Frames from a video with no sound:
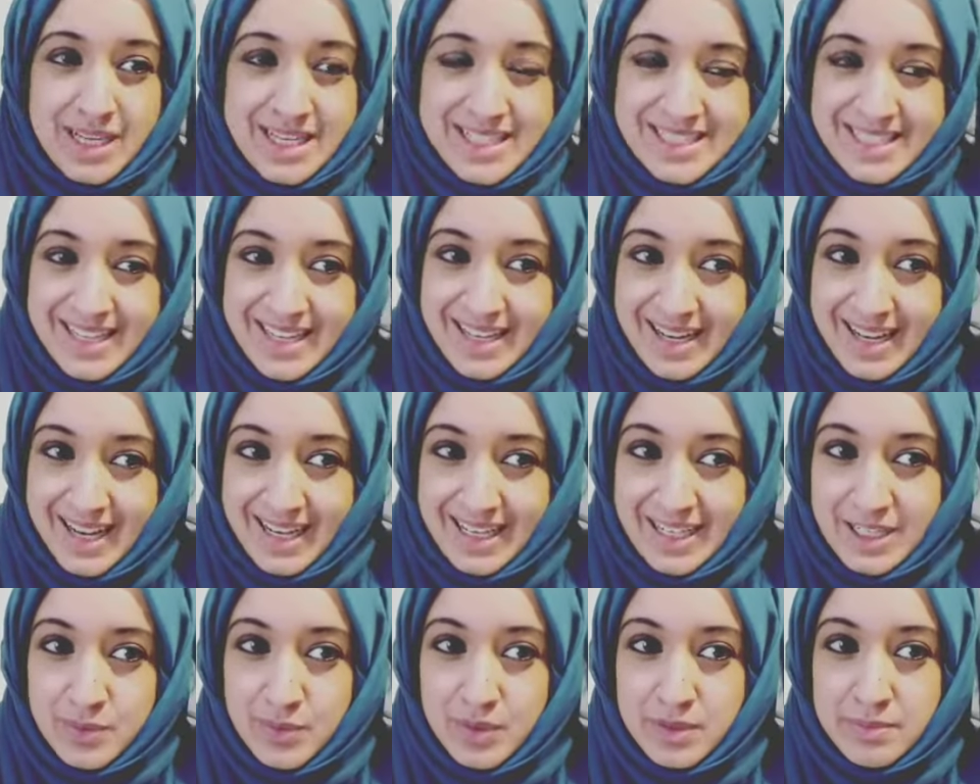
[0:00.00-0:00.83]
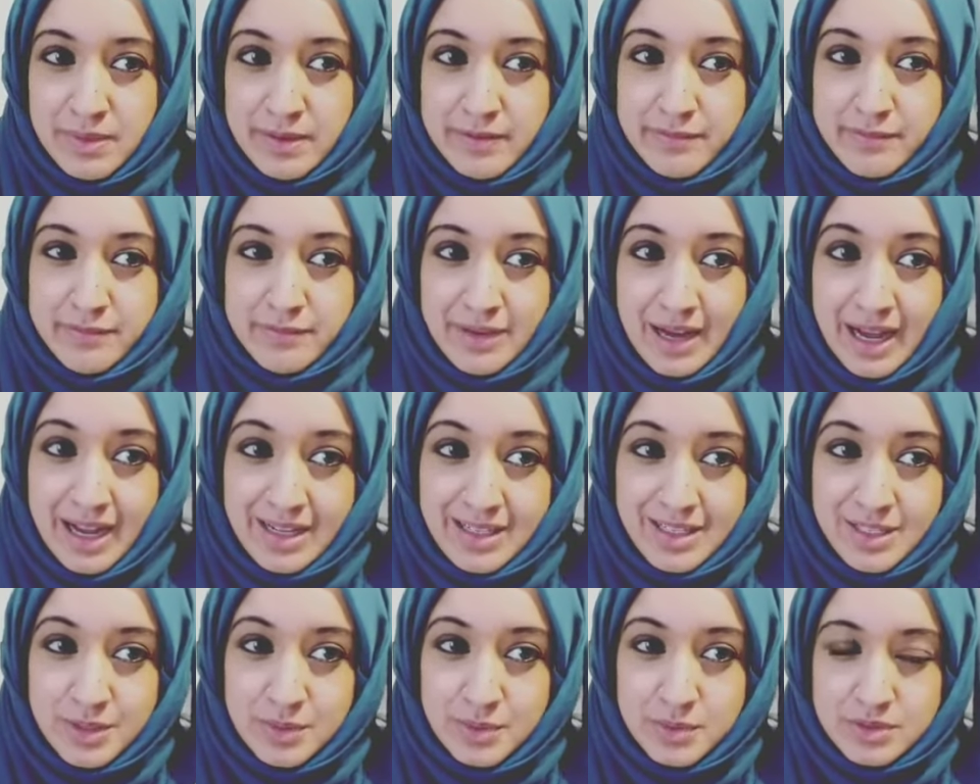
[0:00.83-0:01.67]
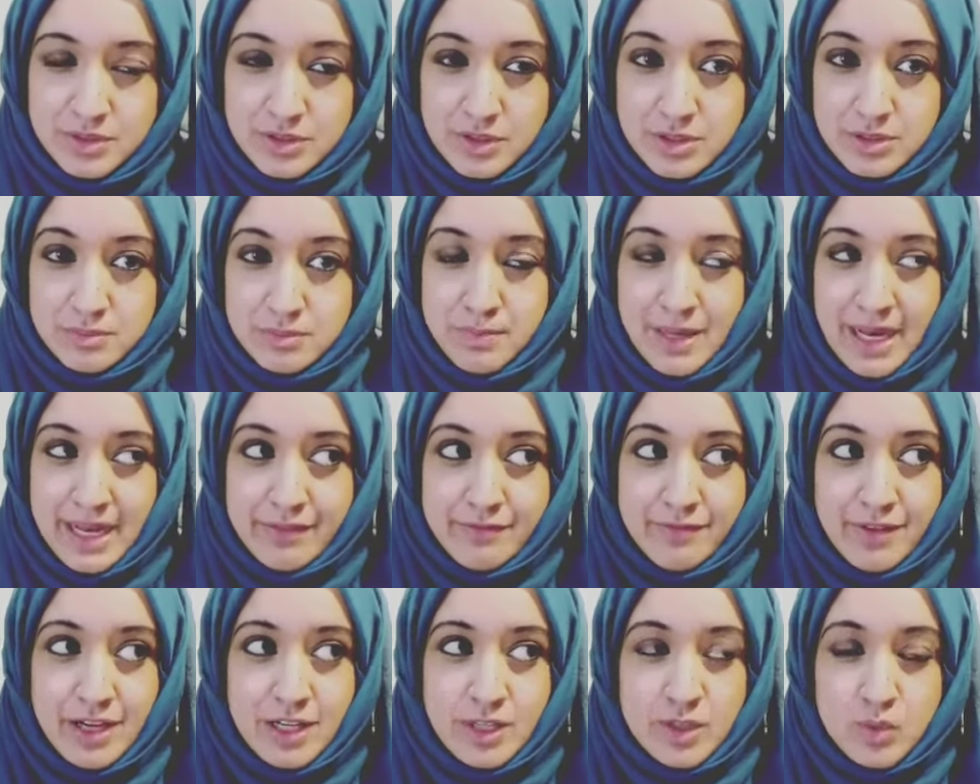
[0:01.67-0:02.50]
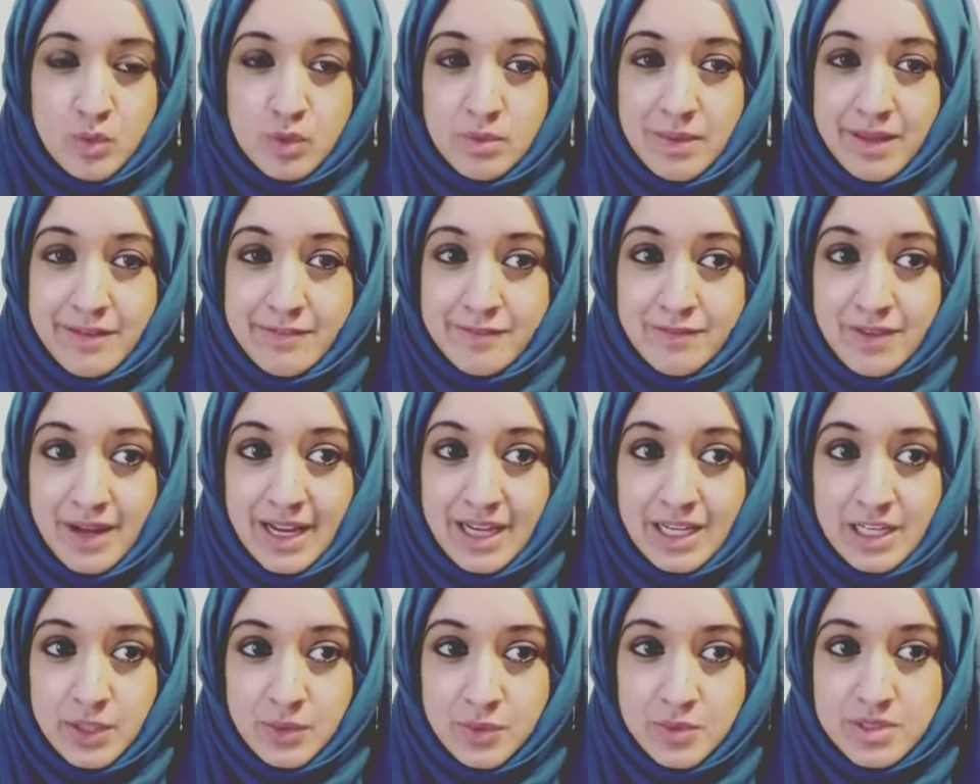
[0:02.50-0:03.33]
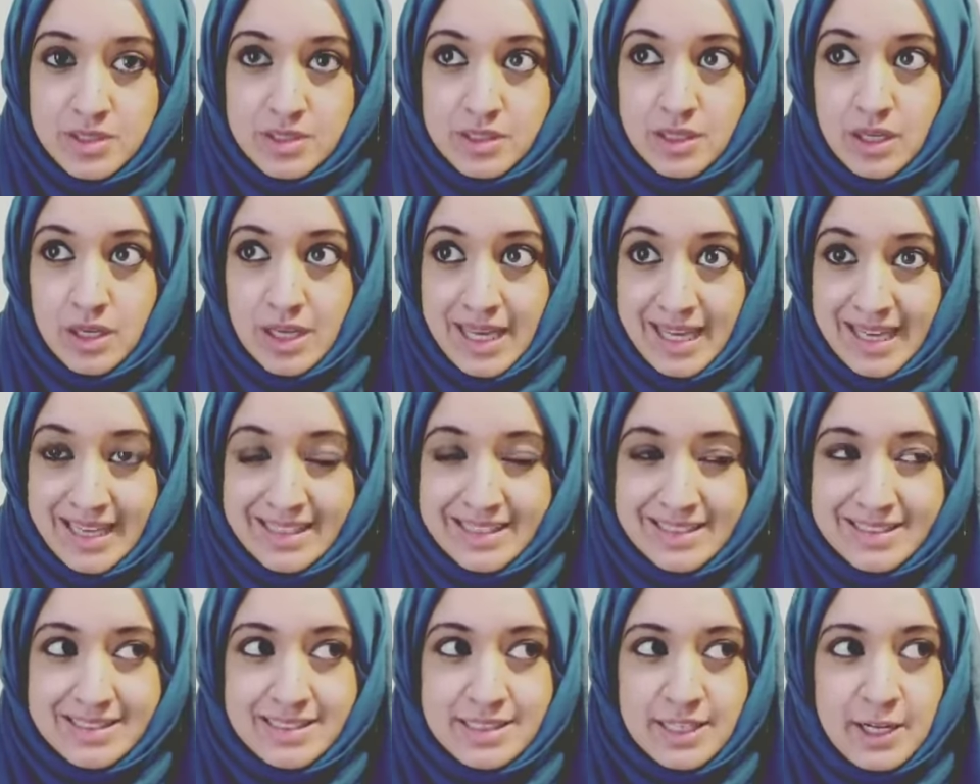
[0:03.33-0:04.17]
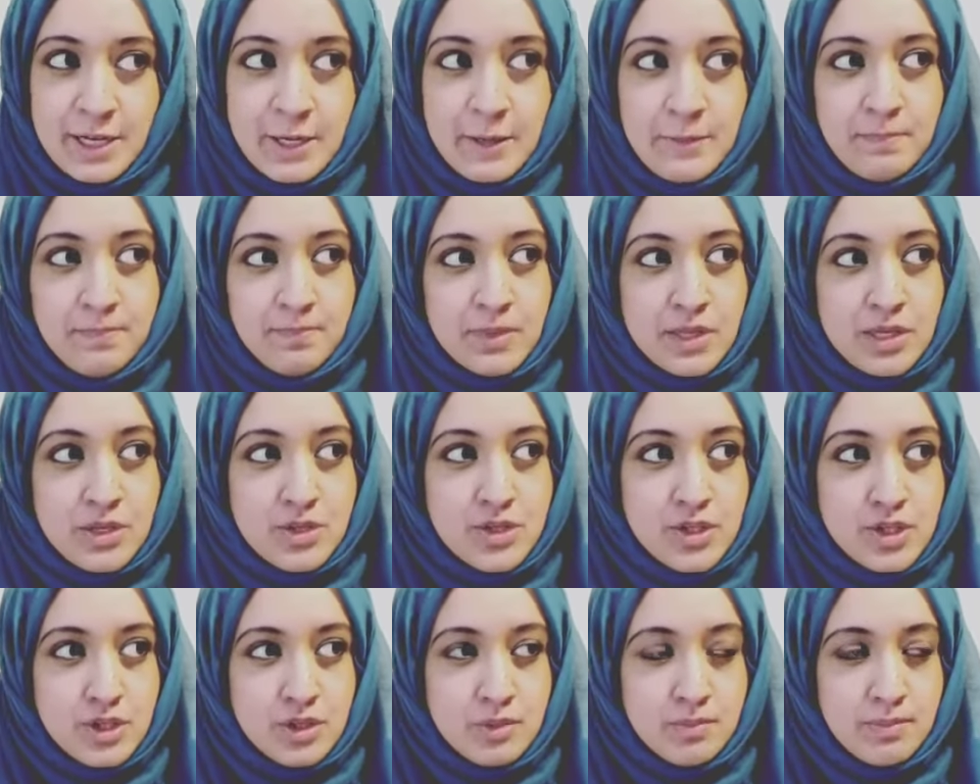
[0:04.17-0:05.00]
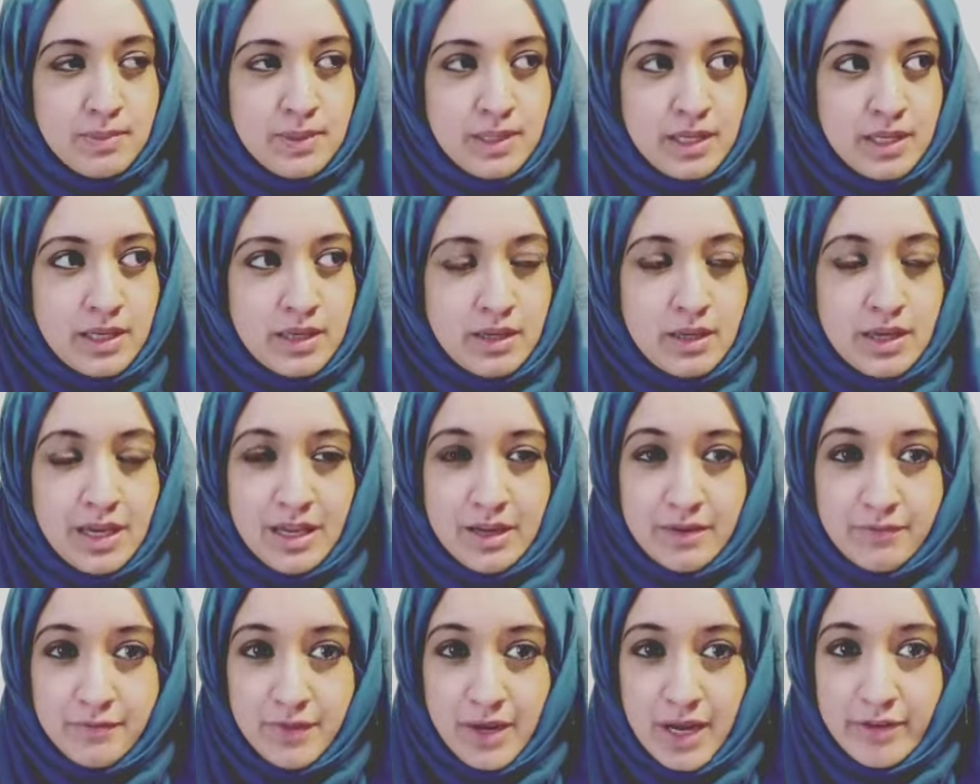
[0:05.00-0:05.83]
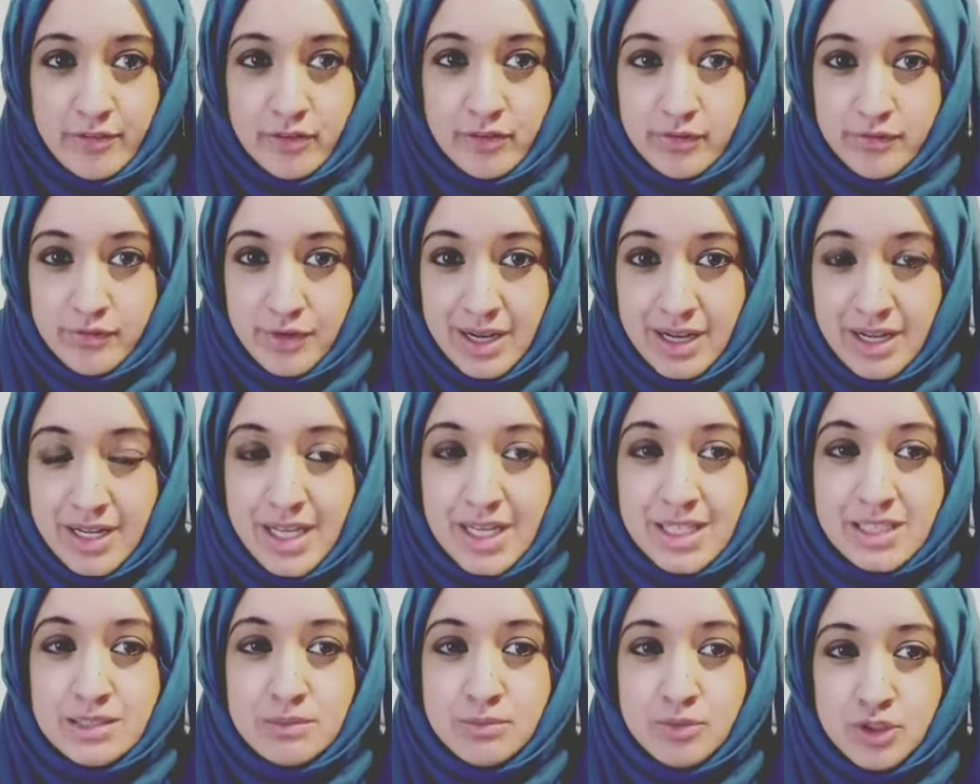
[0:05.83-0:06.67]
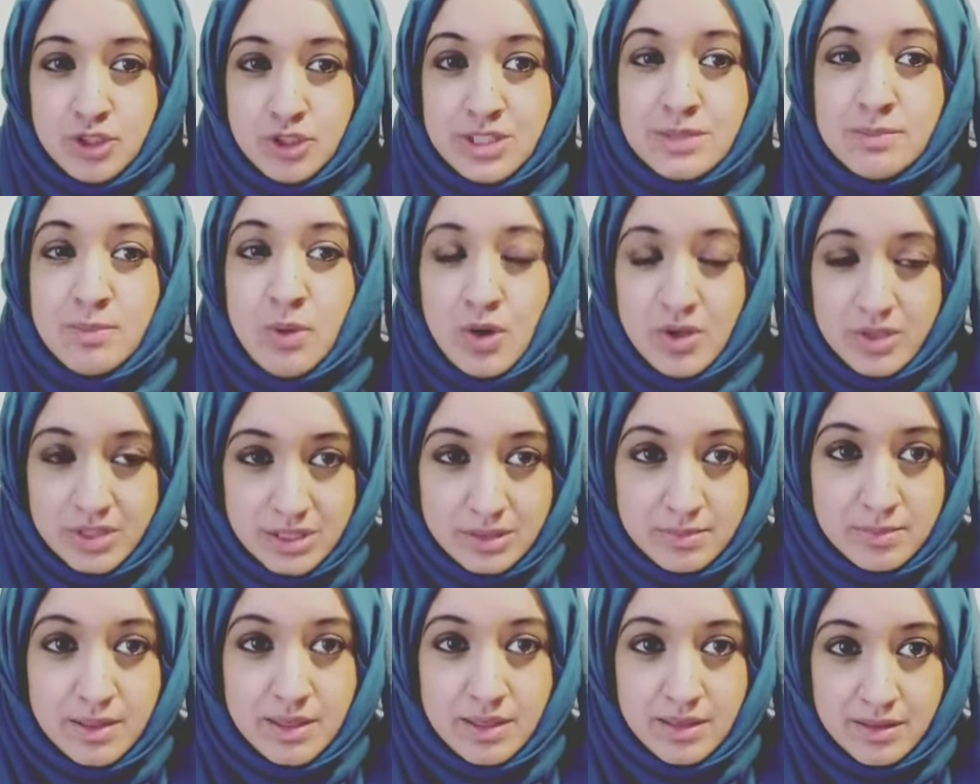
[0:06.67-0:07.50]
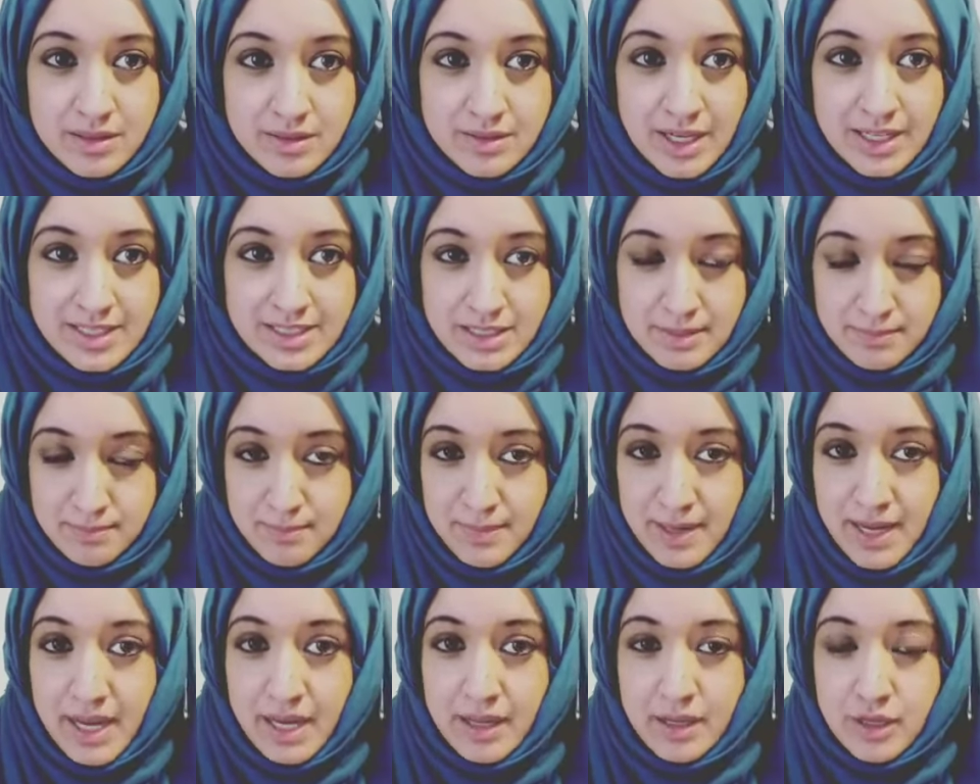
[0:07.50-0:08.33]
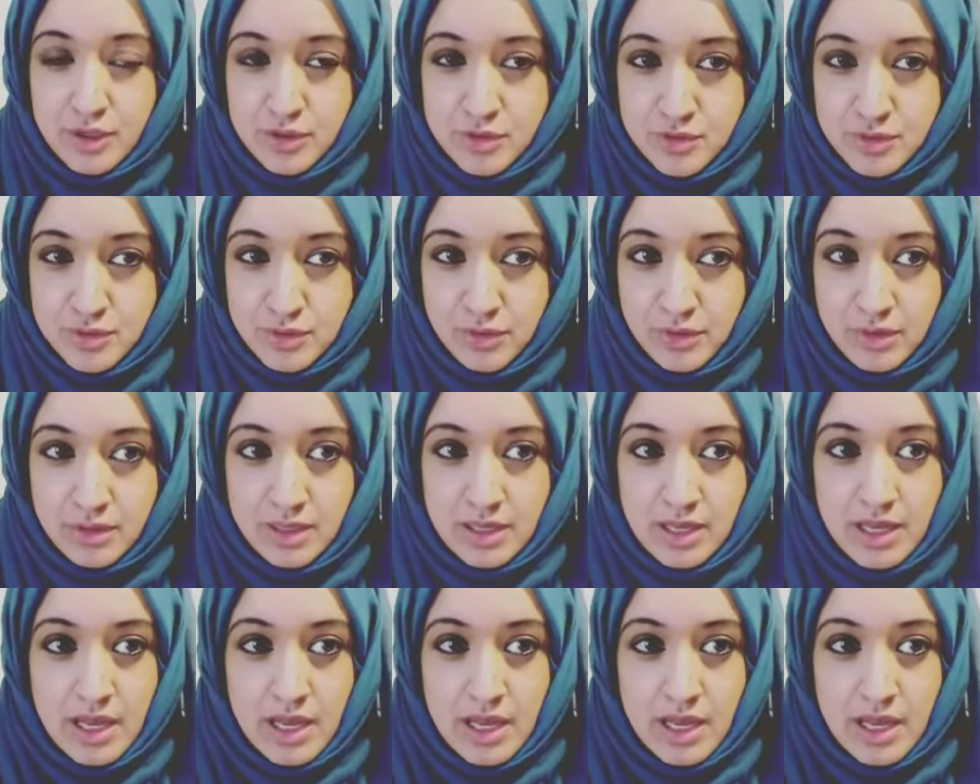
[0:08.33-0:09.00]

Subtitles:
Is it aligned with my values? Because my values, one of my values is to be environment-friendly as much as possible. That's in my control.